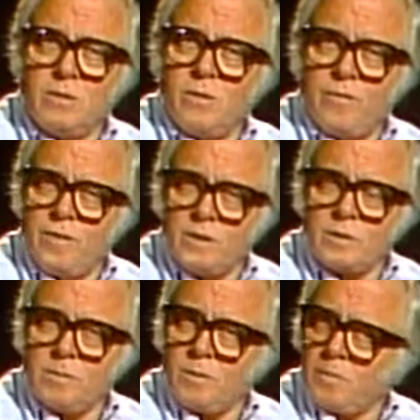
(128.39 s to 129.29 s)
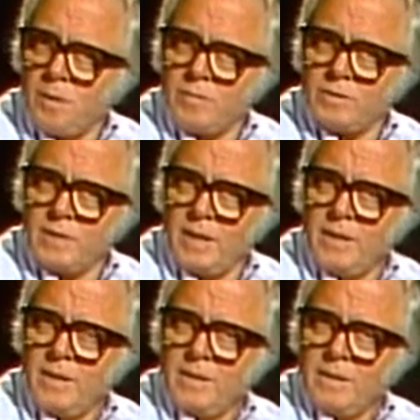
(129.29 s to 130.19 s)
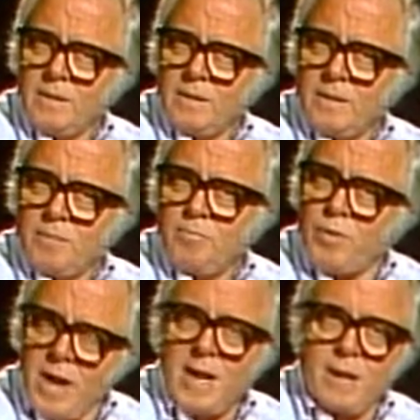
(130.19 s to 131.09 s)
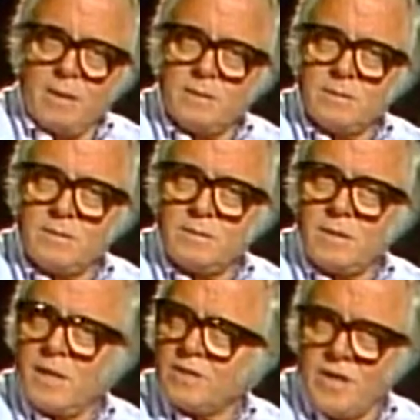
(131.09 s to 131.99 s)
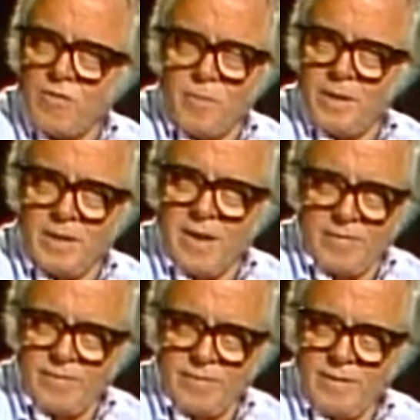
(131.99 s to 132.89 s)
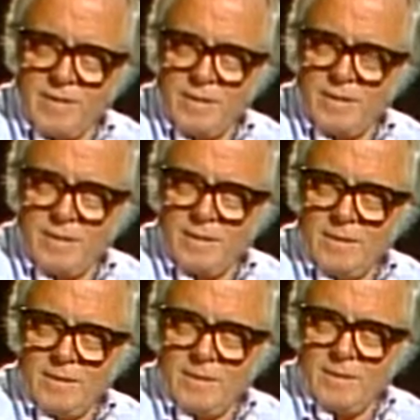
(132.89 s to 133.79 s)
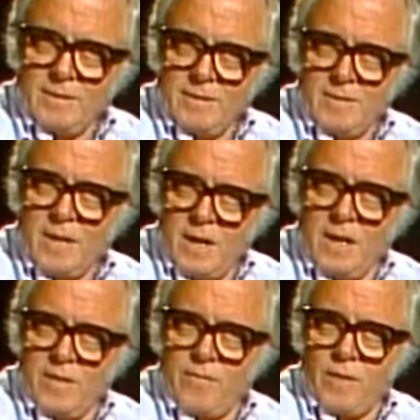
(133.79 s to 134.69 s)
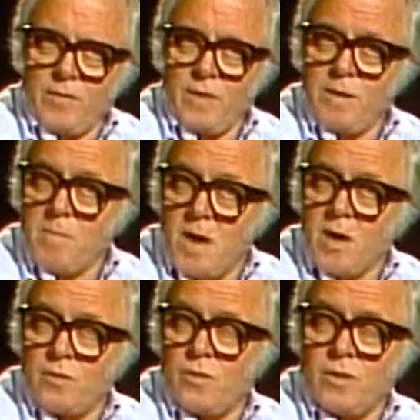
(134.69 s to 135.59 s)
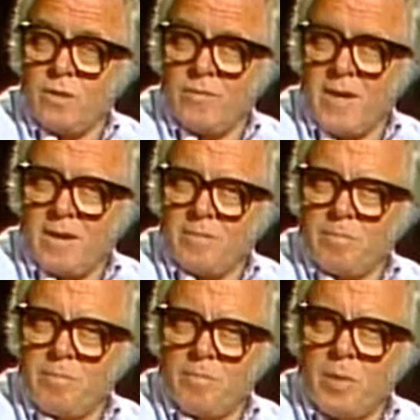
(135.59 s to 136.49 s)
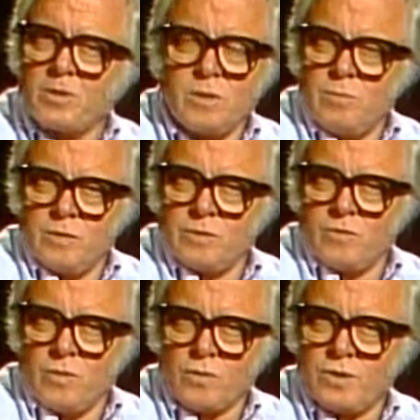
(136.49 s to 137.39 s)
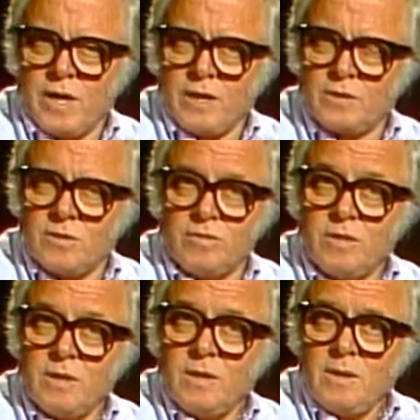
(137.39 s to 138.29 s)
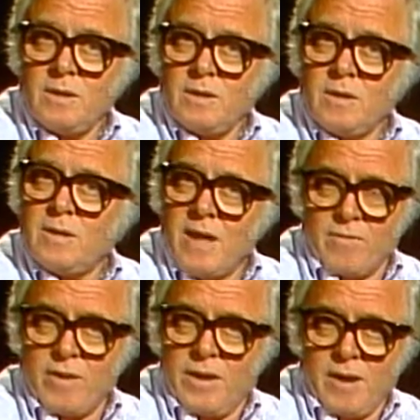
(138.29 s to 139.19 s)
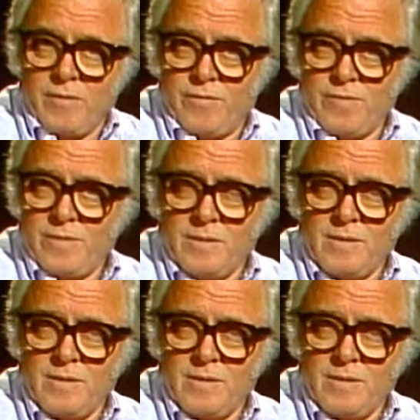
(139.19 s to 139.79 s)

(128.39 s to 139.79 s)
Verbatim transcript: irreversible poverty, prayer has never been enough. They live on the margin of that bottomless vortex of never enough.